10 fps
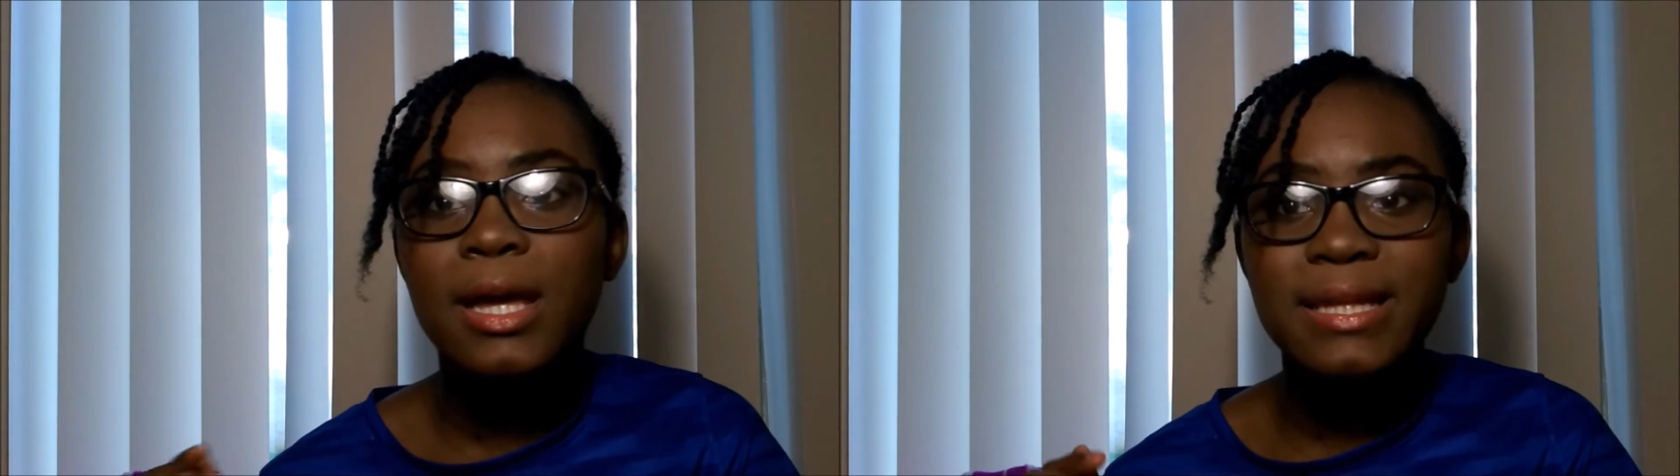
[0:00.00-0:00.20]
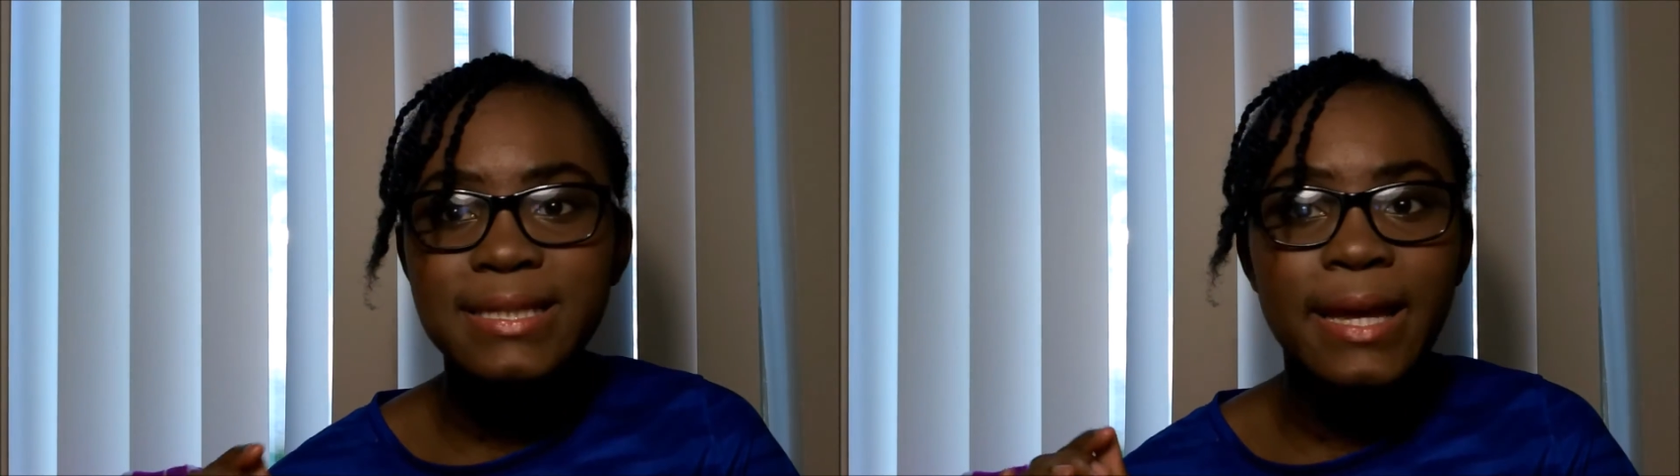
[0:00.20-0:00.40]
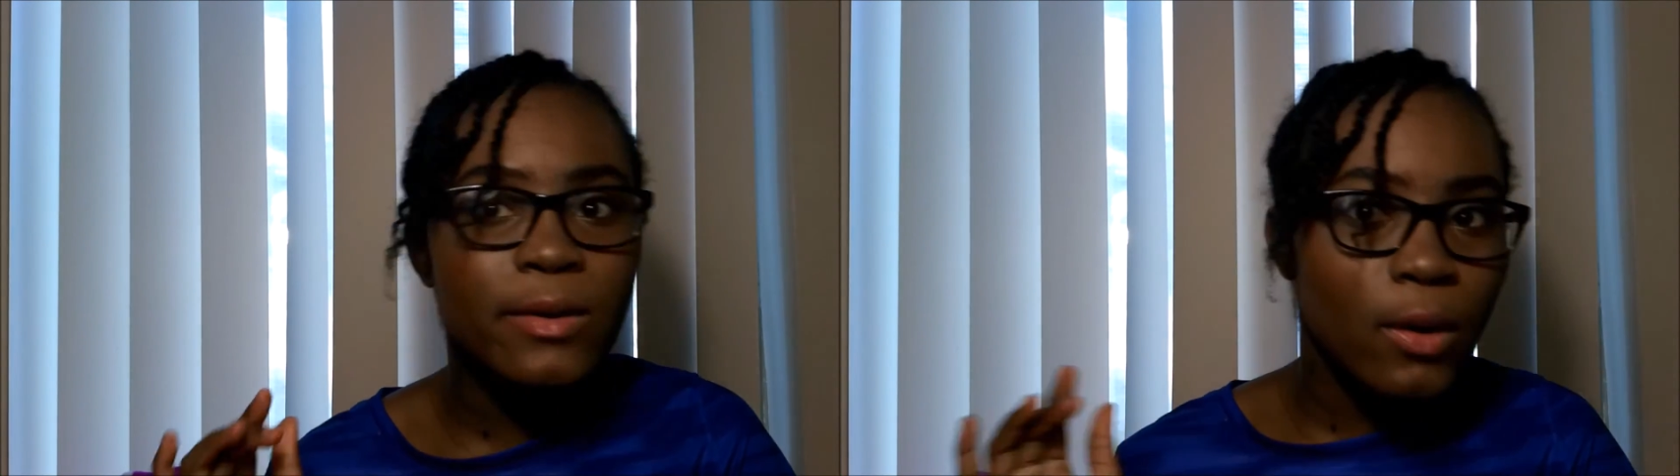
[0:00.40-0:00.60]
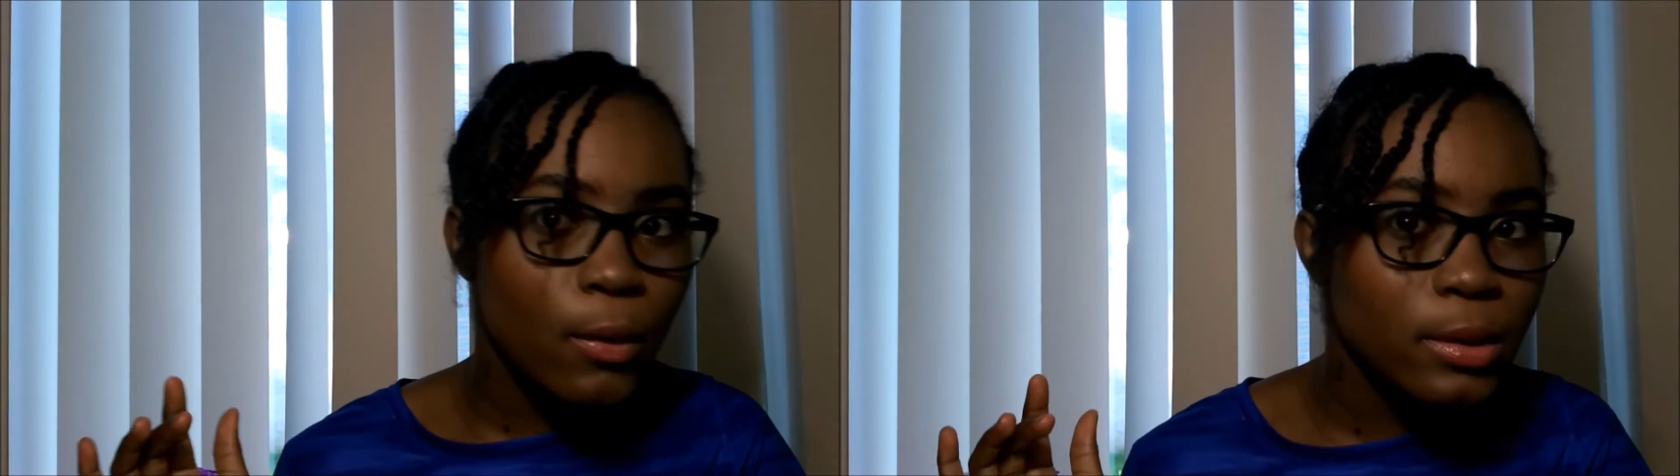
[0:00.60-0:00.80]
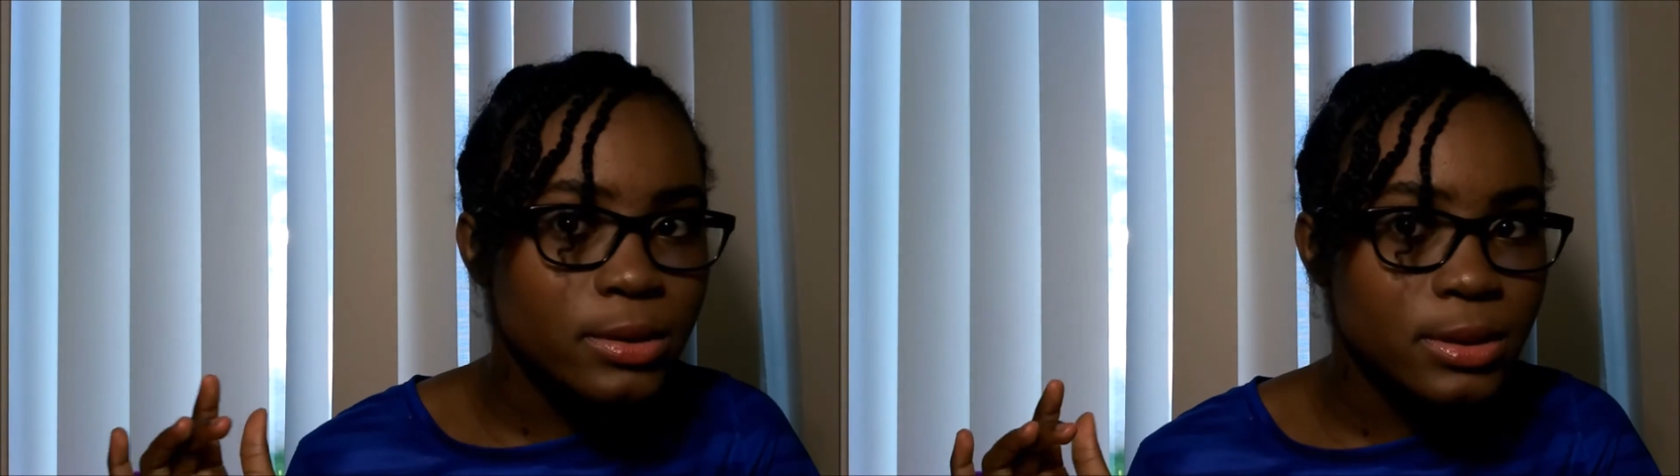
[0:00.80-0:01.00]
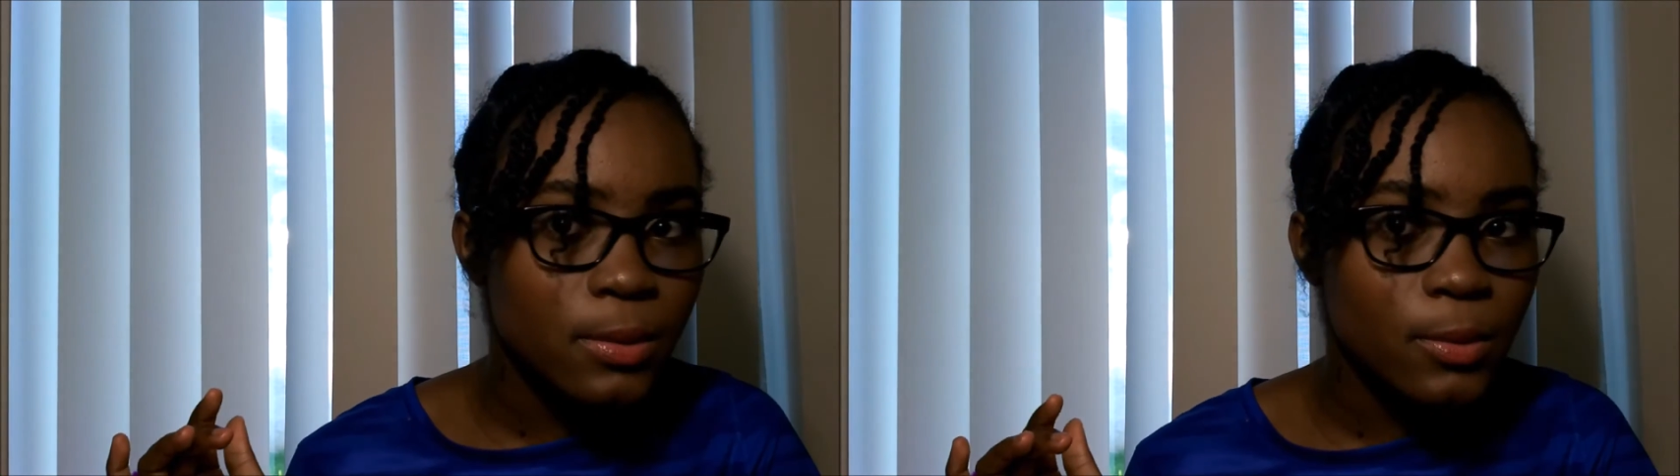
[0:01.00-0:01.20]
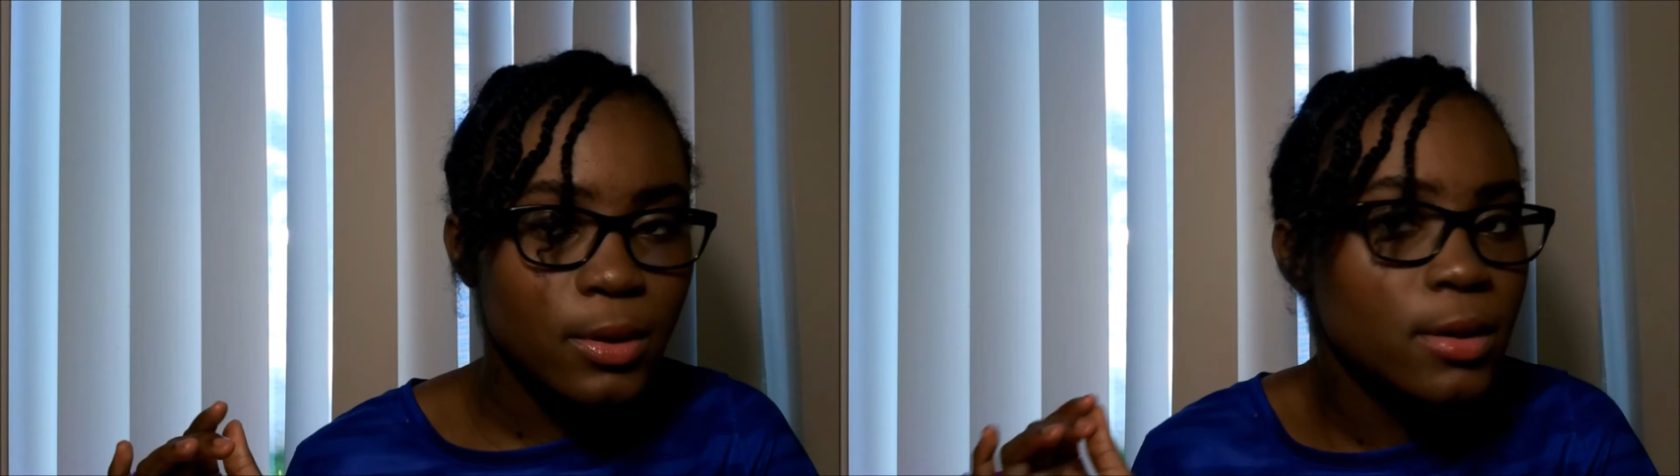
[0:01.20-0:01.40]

It's like going somewhere,